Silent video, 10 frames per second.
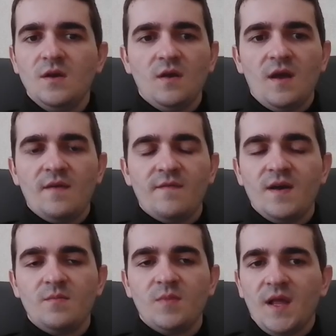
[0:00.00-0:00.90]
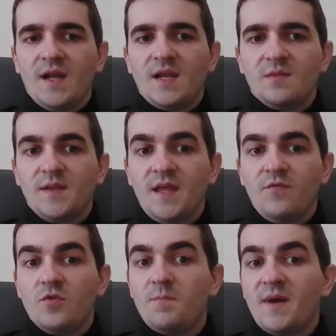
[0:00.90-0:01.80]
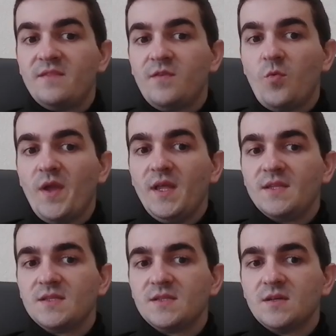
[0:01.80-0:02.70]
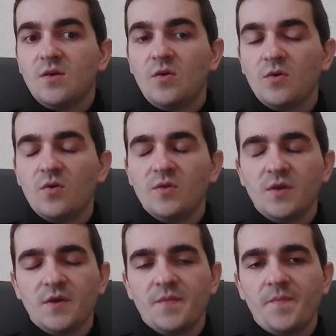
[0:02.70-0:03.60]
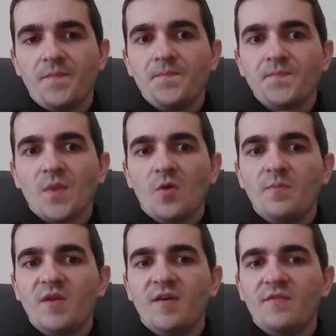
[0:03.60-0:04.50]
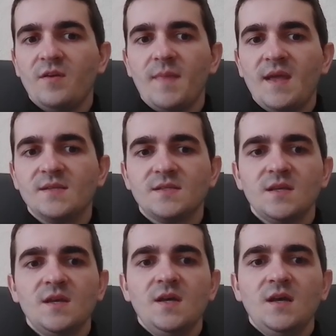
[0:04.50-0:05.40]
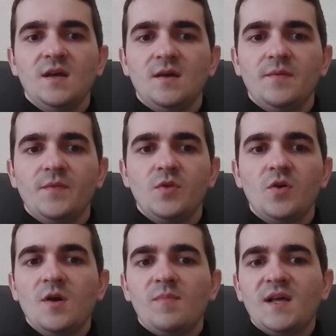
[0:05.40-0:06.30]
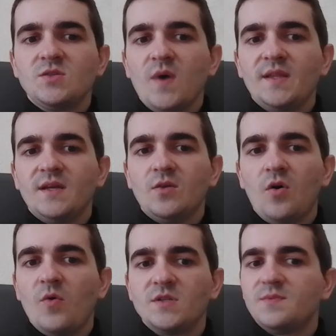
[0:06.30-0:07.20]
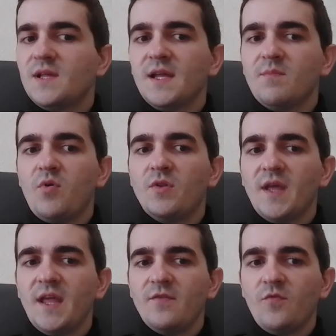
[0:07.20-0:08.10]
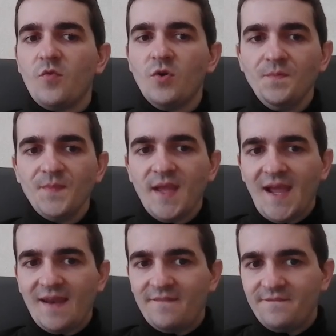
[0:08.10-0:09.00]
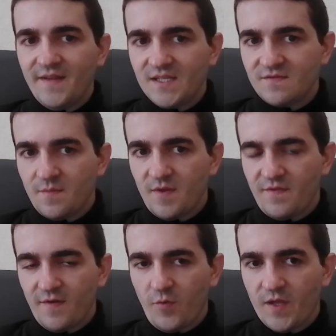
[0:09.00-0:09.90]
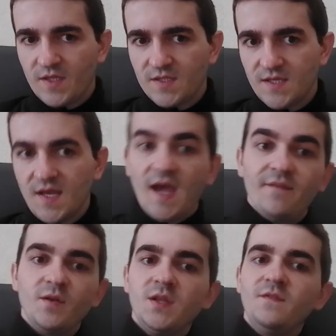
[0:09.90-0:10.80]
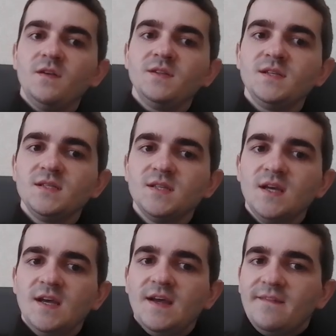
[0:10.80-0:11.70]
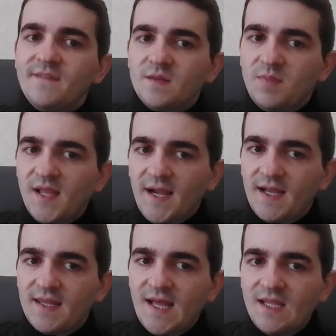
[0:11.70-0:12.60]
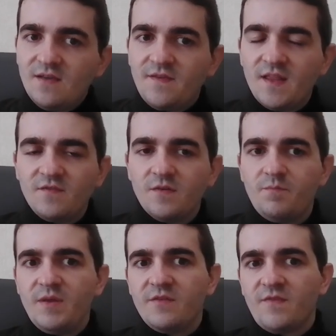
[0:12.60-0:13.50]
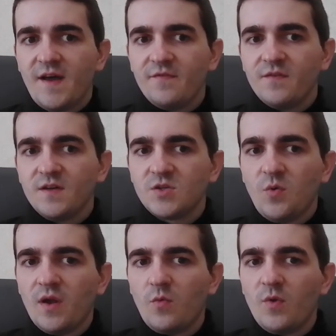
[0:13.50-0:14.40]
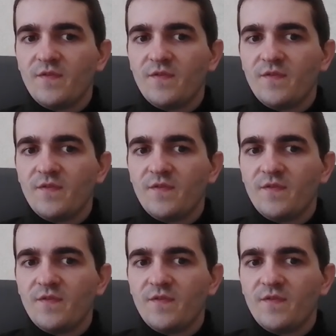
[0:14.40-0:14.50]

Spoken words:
and then black cannot play a4, but the weakness on b5 remains. You know, plus white can always play like pawn a4 and fix the b5 weakness. And the difference is that black cannot defend the b5 square with a